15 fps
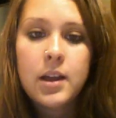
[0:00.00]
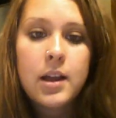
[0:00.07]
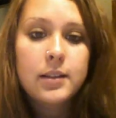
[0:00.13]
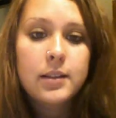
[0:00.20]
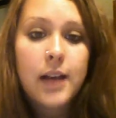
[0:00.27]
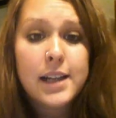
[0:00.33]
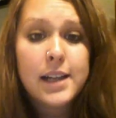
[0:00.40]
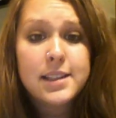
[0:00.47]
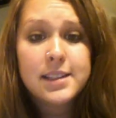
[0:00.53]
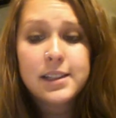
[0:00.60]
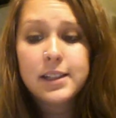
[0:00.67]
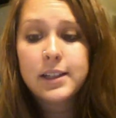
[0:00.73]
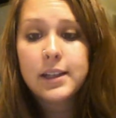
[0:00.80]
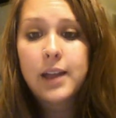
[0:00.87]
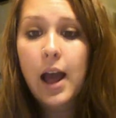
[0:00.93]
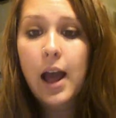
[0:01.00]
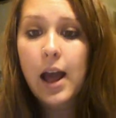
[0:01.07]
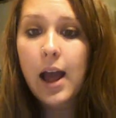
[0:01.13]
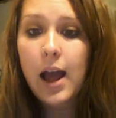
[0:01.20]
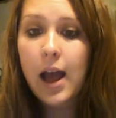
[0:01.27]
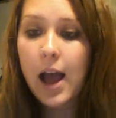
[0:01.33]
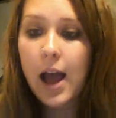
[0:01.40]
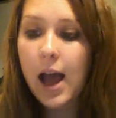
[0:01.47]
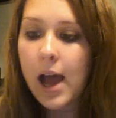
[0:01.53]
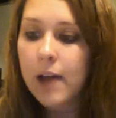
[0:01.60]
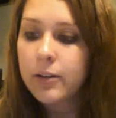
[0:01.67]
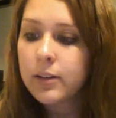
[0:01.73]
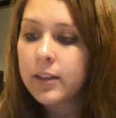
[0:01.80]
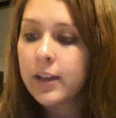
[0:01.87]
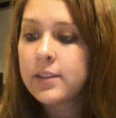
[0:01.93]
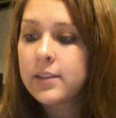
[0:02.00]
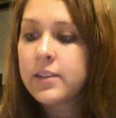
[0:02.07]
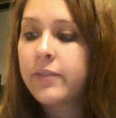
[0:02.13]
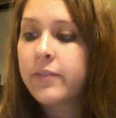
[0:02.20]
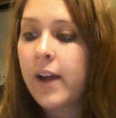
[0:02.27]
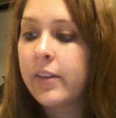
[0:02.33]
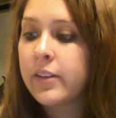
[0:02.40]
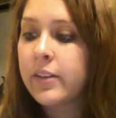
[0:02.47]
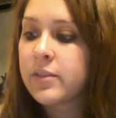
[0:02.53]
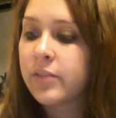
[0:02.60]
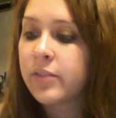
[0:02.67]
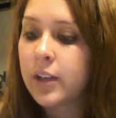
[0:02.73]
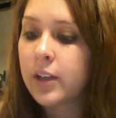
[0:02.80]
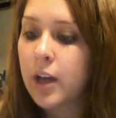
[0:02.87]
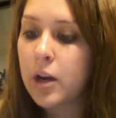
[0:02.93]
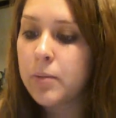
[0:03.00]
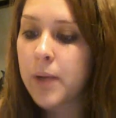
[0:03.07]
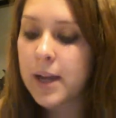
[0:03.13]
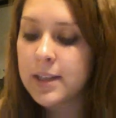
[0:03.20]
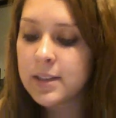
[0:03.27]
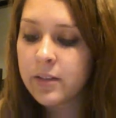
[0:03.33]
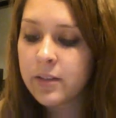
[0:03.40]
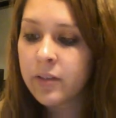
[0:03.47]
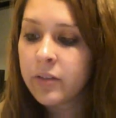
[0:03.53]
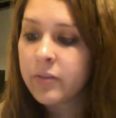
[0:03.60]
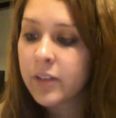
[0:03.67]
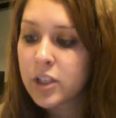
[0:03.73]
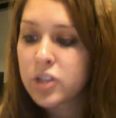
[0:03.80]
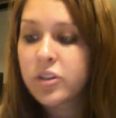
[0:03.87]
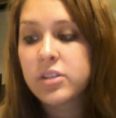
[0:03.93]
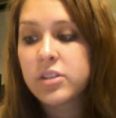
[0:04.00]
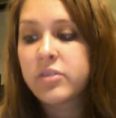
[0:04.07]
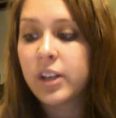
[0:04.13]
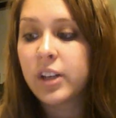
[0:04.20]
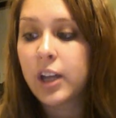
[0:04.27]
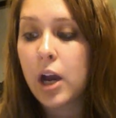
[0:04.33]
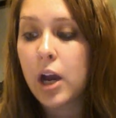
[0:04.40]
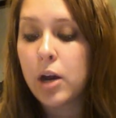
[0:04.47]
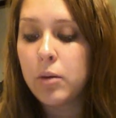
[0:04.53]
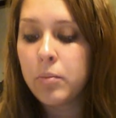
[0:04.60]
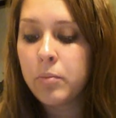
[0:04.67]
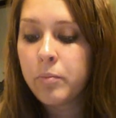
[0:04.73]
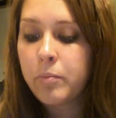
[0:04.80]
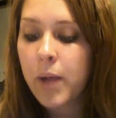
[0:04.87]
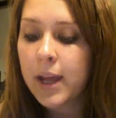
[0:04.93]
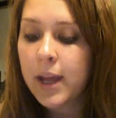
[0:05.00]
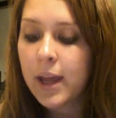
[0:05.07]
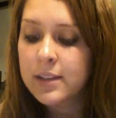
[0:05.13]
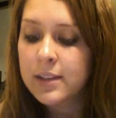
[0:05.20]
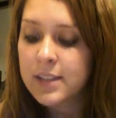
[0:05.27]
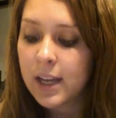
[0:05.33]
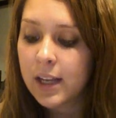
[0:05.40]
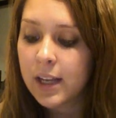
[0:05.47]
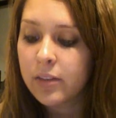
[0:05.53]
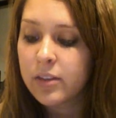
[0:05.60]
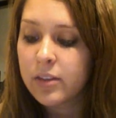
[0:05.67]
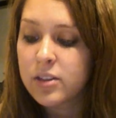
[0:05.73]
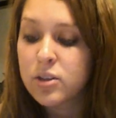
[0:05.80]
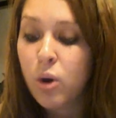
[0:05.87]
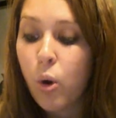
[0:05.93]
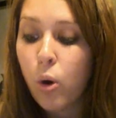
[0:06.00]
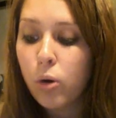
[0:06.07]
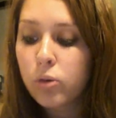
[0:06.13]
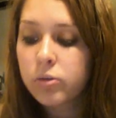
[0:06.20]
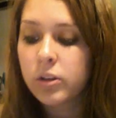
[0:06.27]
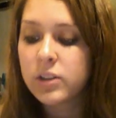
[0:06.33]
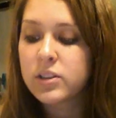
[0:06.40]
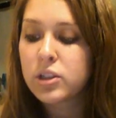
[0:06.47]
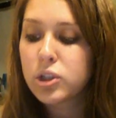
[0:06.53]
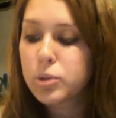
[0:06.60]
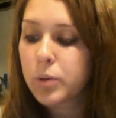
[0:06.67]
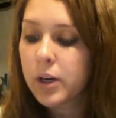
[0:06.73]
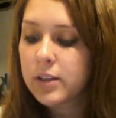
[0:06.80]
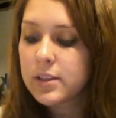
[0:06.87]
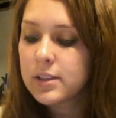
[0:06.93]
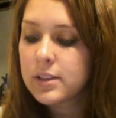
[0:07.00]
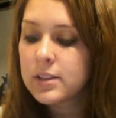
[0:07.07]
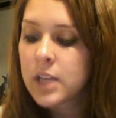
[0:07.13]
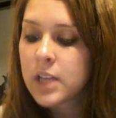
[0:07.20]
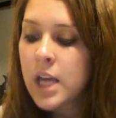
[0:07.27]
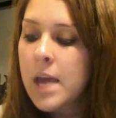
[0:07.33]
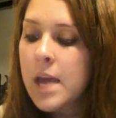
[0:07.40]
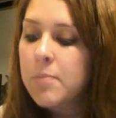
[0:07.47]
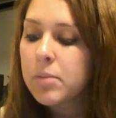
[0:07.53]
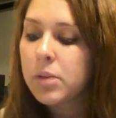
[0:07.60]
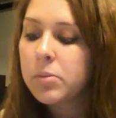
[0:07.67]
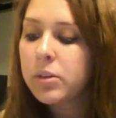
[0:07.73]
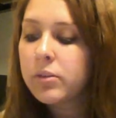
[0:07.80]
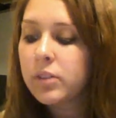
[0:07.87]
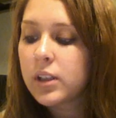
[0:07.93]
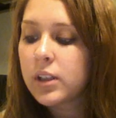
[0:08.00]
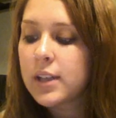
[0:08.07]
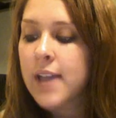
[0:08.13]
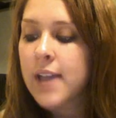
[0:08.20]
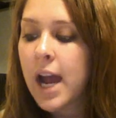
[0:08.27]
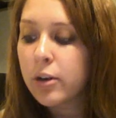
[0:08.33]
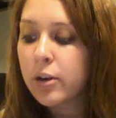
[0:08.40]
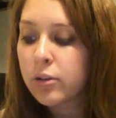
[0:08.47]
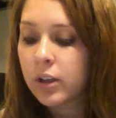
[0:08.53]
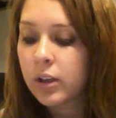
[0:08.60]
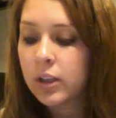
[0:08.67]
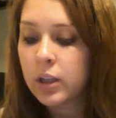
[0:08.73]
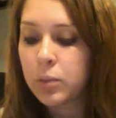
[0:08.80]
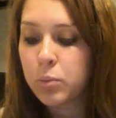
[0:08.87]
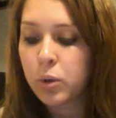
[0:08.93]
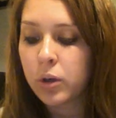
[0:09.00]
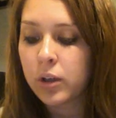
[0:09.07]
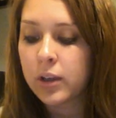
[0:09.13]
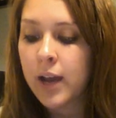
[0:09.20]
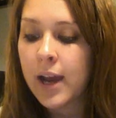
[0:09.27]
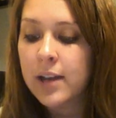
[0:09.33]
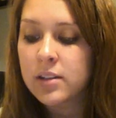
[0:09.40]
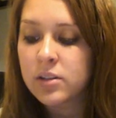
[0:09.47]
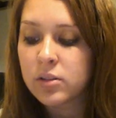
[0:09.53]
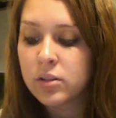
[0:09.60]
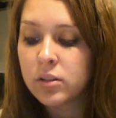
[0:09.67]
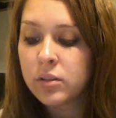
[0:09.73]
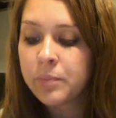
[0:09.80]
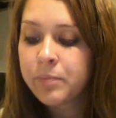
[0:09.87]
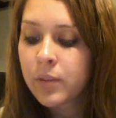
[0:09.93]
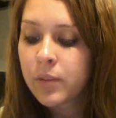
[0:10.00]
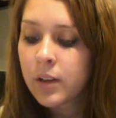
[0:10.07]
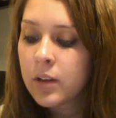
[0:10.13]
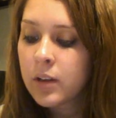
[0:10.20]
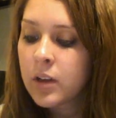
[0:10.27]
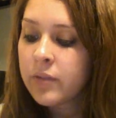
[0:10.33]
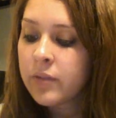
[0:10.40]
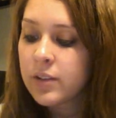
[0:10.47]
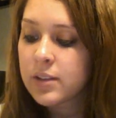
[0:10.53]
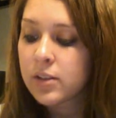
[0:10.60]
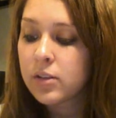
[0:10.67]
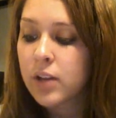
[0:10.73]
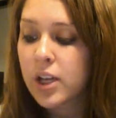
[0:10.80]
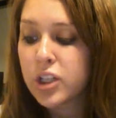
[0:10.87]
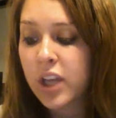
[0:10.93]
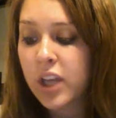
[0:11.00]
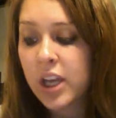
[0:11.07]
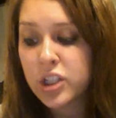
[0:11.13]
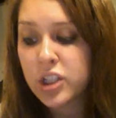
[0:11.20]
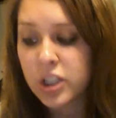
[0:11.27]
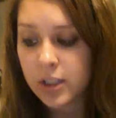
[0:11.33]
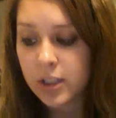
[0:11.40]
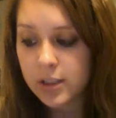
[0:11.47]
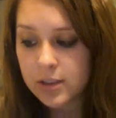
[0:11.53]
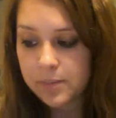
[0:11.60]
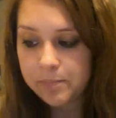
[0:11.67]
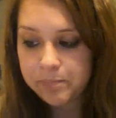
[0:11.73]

Lastly, I would like to finish this video by saying this whole research process made me realize how greatly important high school physical education is.